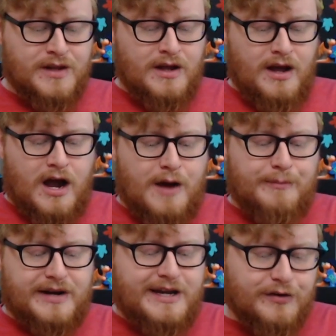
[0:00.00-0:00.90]

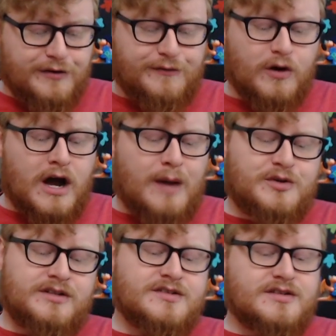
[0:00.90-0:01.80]
But here are the 4
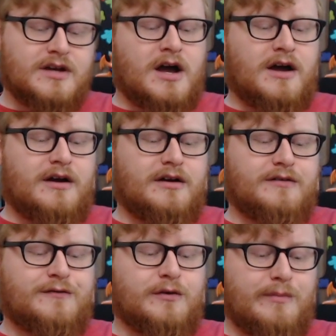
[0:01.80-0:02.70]
options
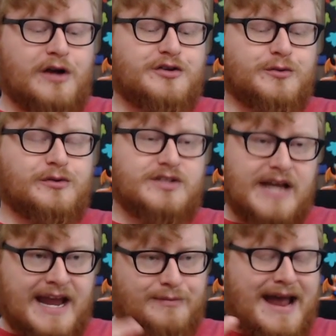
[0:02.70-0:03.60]
for modules
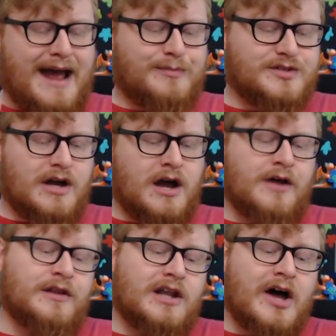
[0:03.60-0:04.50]
and maps.
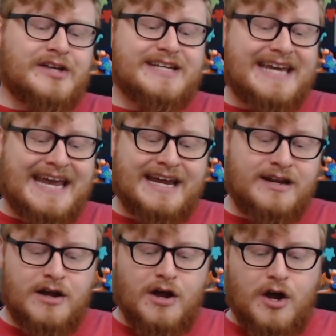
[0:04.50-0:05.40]
The Lost
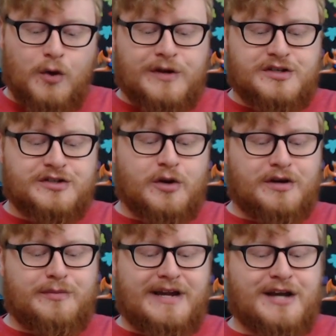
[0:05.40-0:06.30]
King, which is going
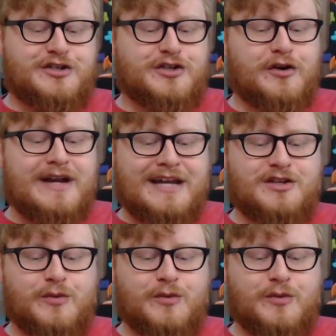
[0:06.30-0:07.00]
to be a journey into a